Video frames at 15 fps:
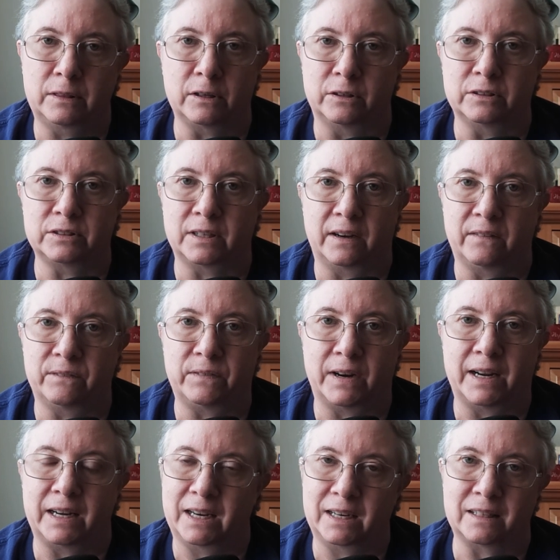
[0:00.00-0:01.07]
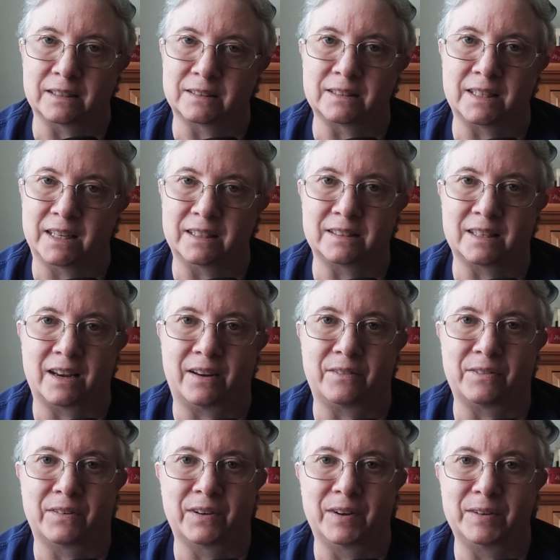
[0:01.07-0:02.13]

Thursday and Friday, to stay safe.